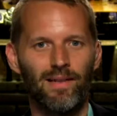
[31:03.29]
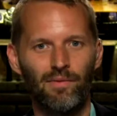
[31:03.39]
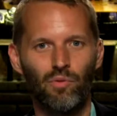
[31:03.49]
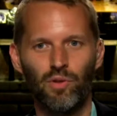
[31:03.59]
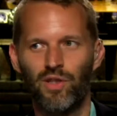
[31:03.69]
and
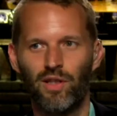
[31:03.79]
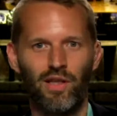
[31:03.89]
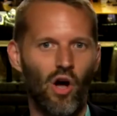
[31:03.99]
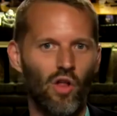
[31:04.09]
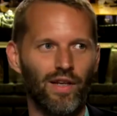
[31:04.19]
everyone
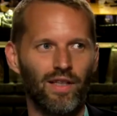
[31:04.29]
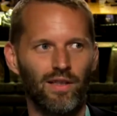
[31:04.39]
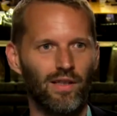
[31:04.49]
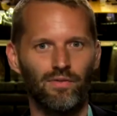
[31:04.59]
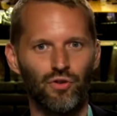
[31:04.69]
suddenly all they can
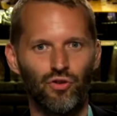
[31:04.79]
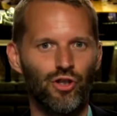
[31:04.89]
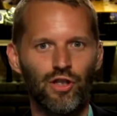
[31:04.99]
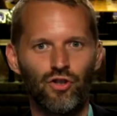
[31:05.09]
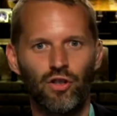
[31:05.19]
think of is
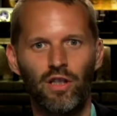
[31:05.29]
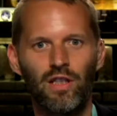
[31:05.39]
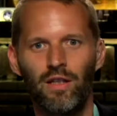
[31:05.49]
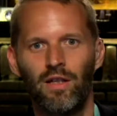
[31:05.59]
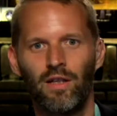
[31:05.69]

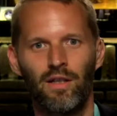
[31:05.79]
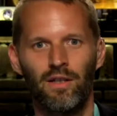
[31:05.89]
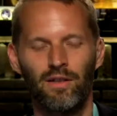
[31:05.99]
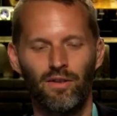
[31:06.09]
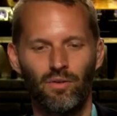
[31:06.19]
Gigli
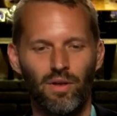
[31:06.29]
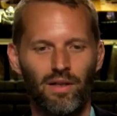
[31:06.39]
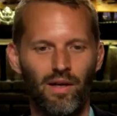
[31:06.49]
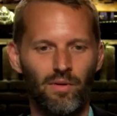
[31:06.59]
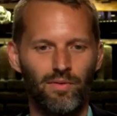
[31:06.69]
or whatever.